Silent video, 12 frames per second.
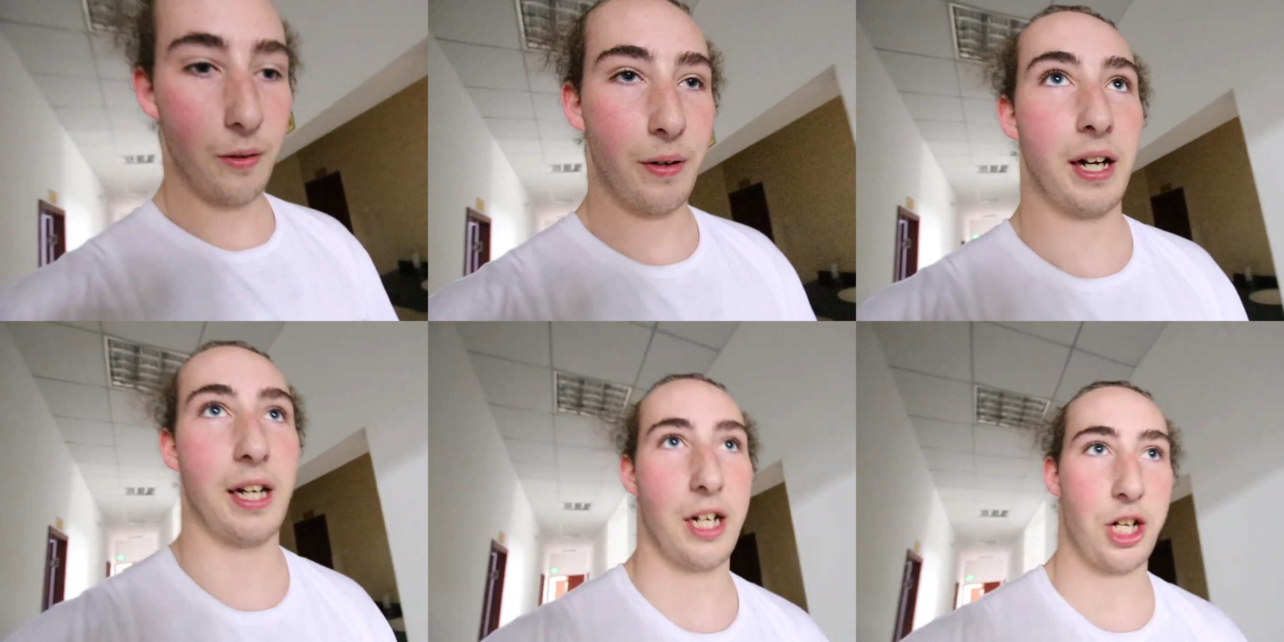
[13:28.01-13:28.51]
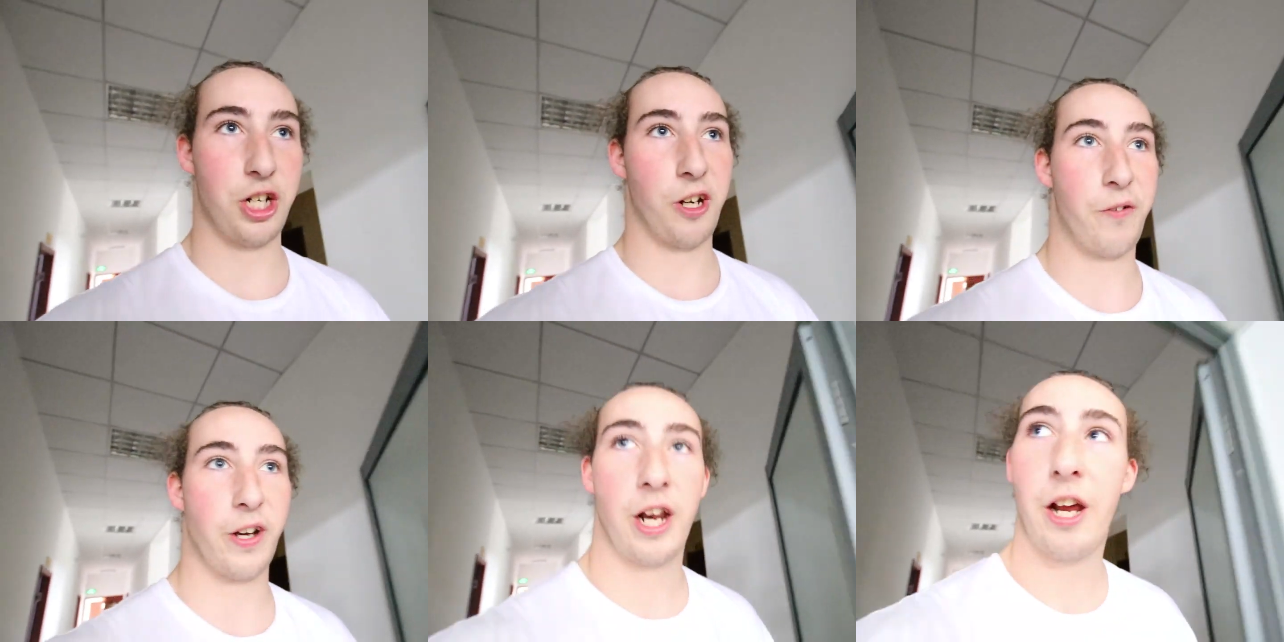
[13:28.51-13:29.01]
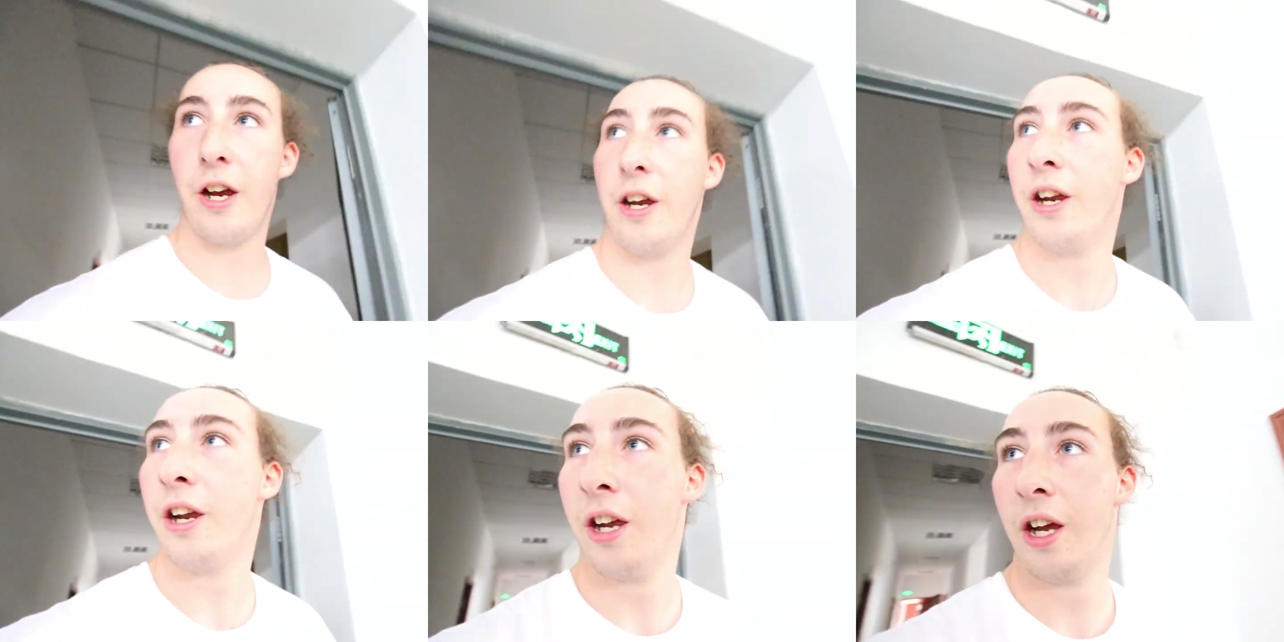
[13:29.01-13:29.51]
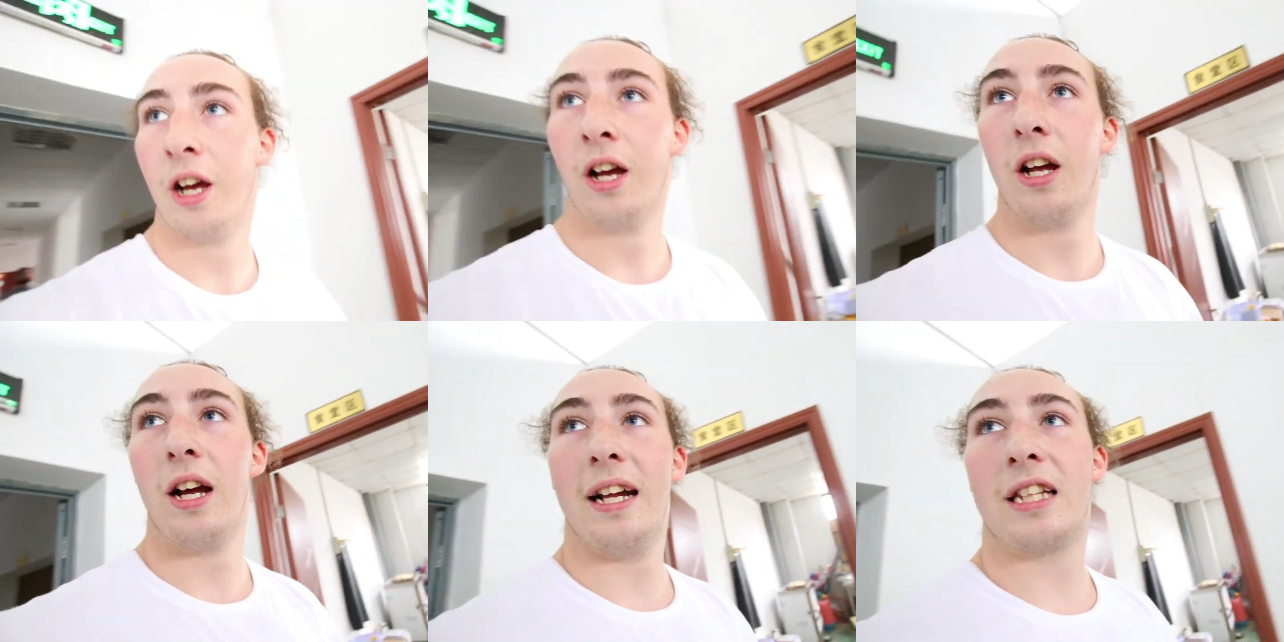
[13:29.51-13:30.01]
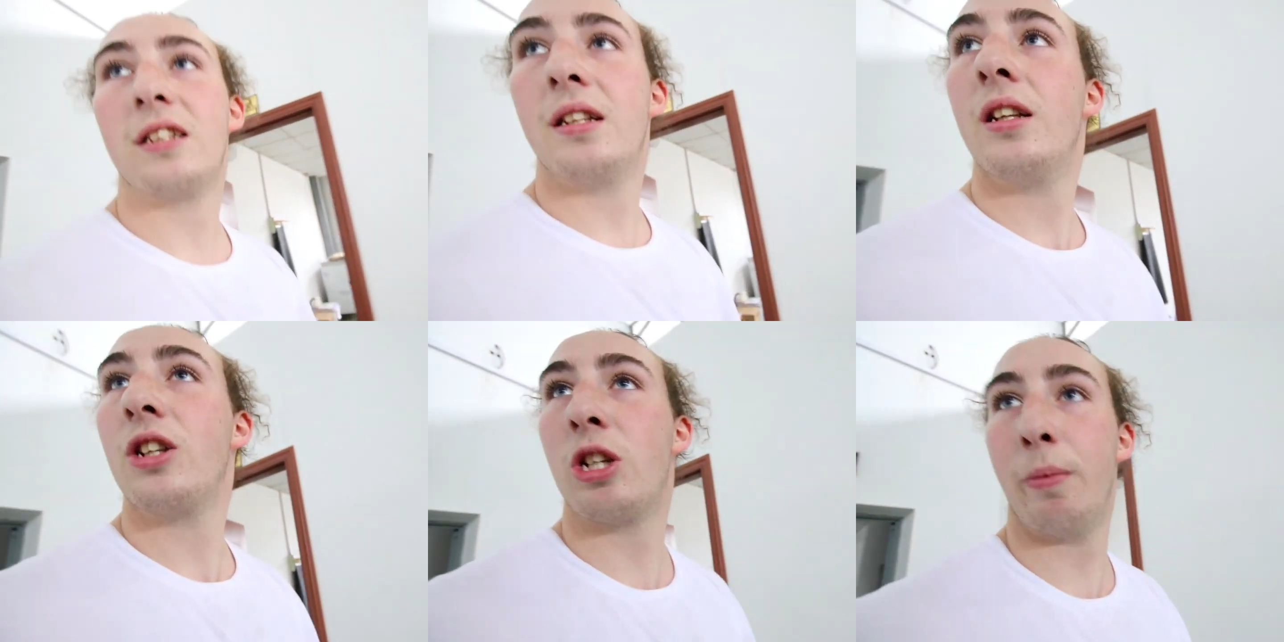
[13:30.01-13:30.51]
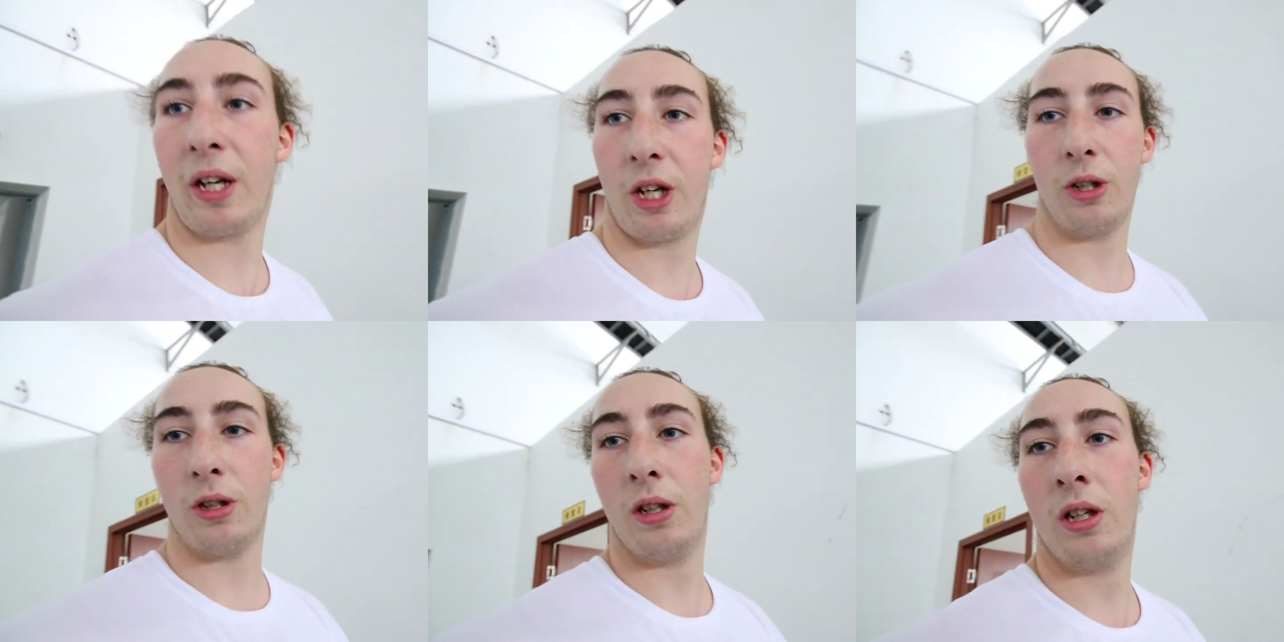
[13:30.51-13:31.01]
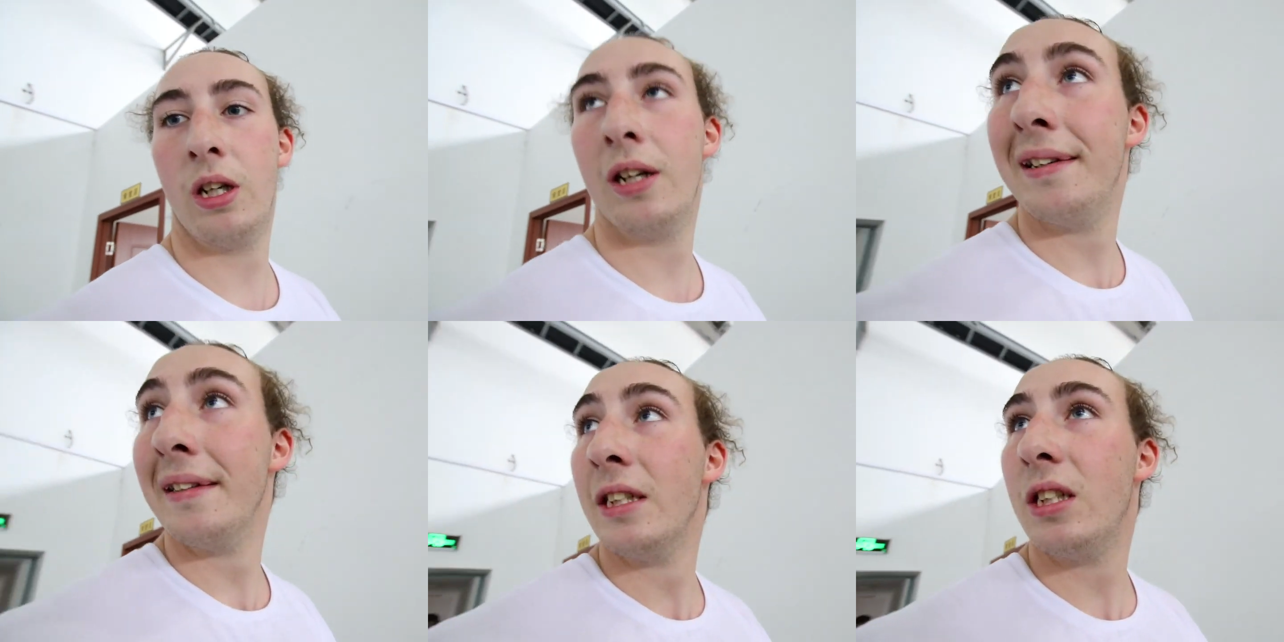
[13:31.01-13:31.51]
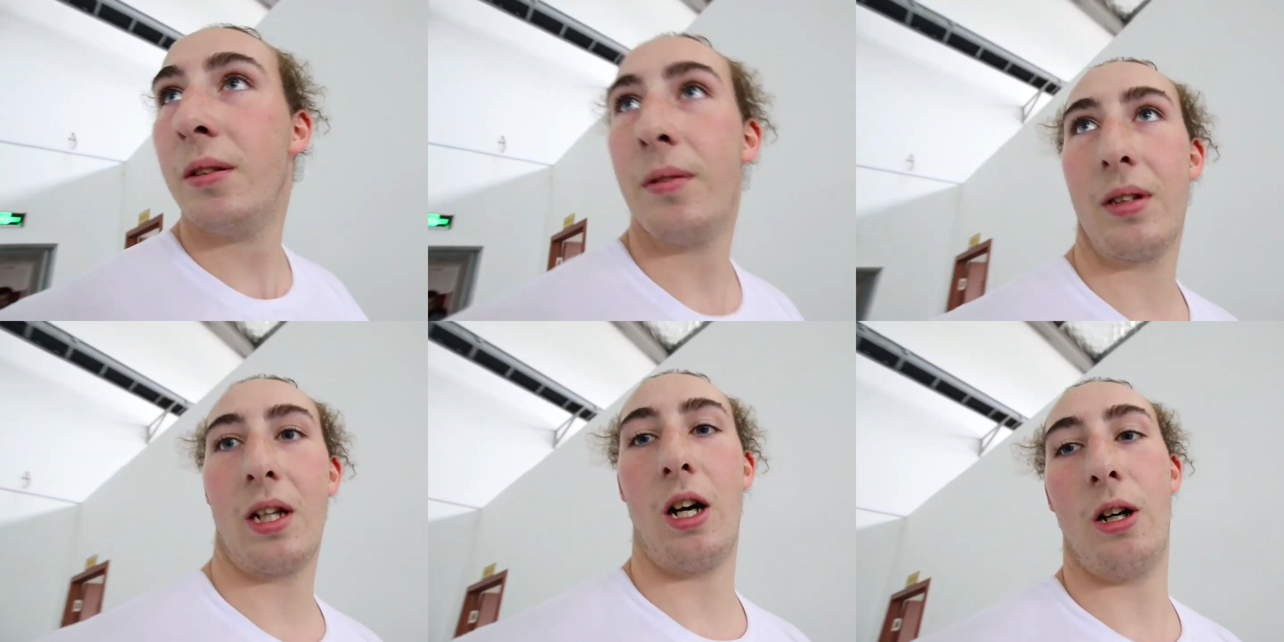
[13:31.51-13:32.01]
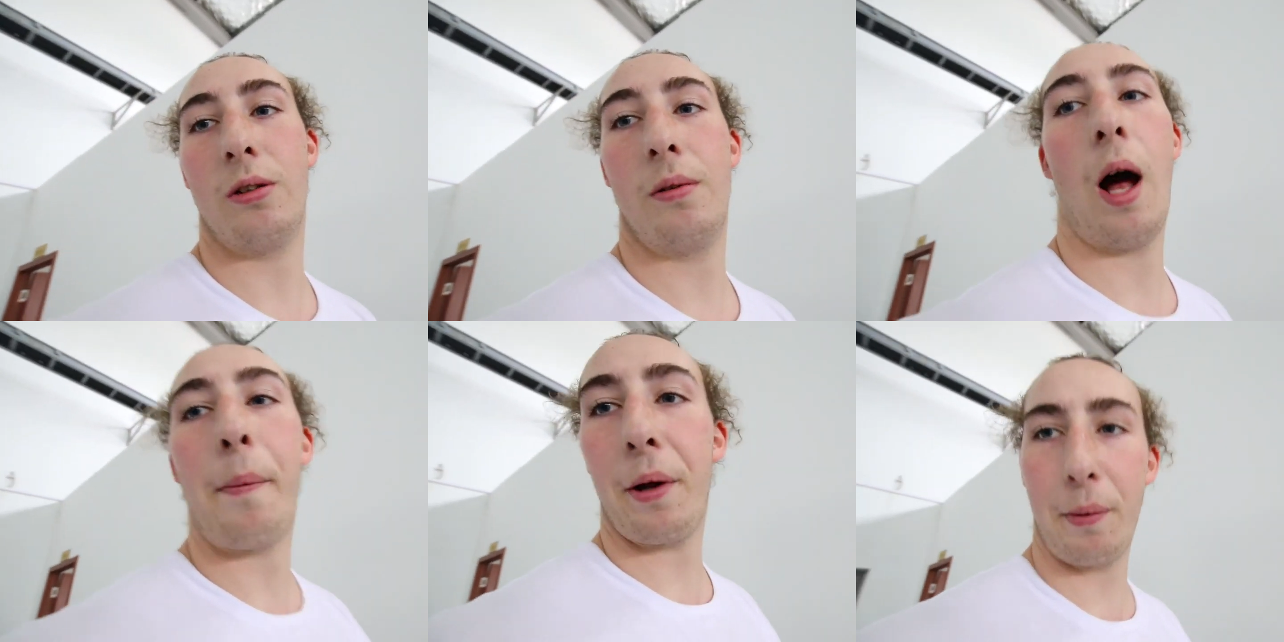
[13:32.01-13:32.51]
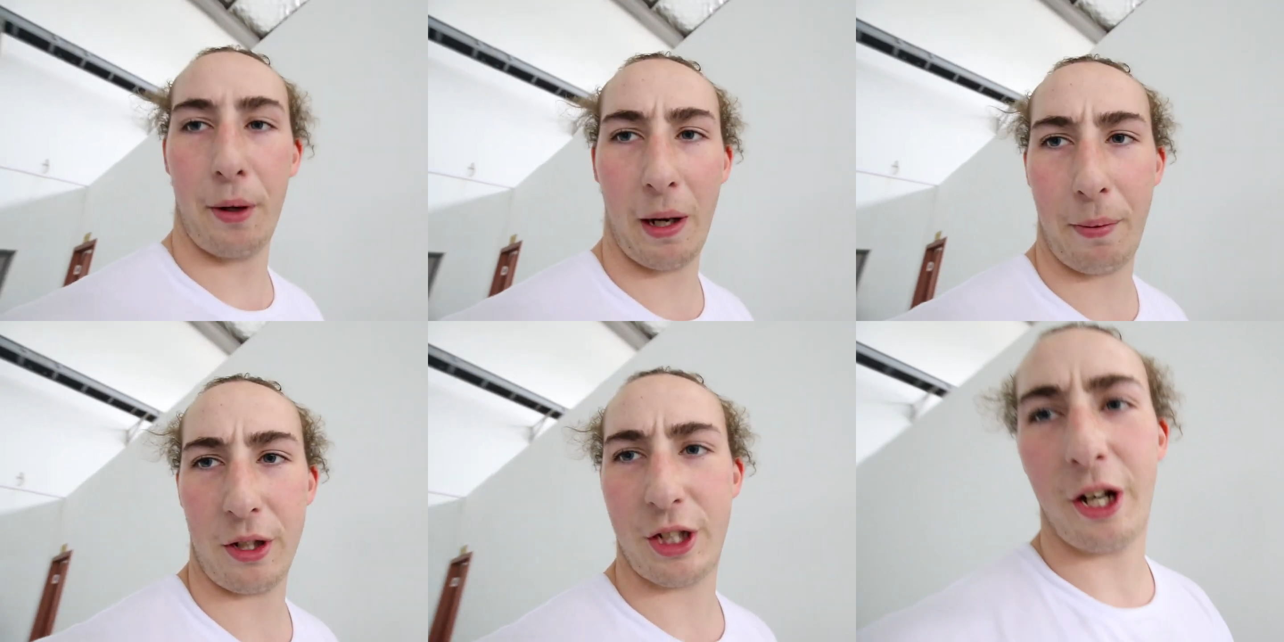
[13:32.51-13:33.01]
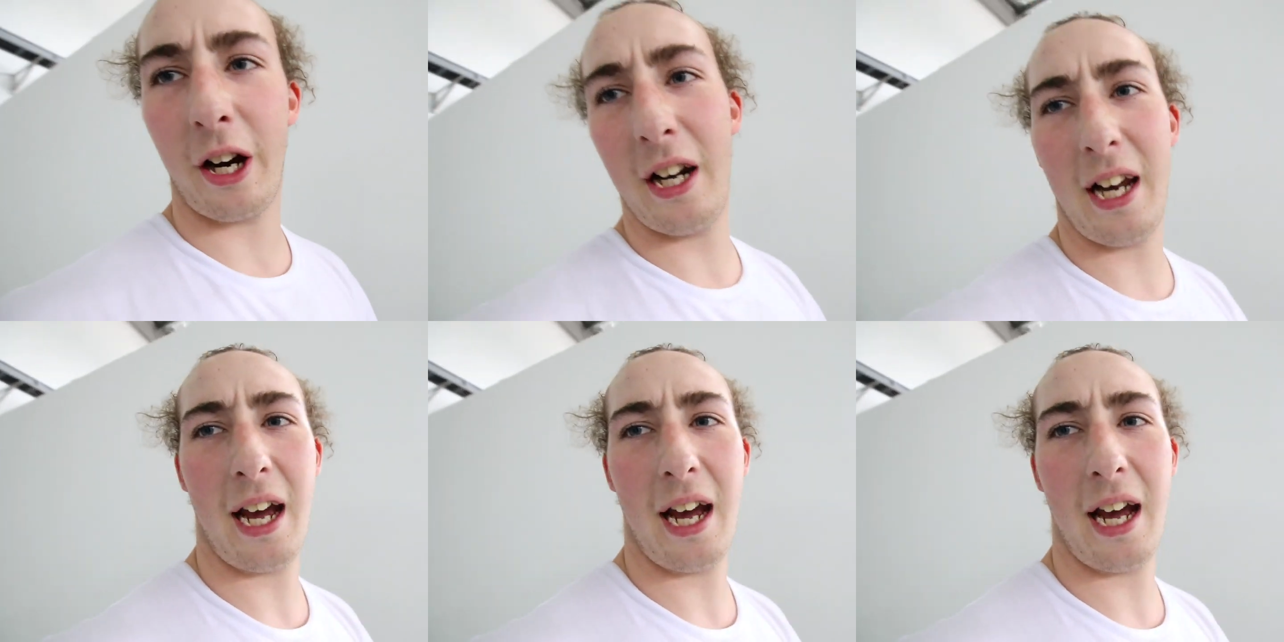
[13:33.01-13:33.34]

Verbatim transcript: We're going to go shoot a photo. It should be cool. I'll, I'll probably put it up on the screen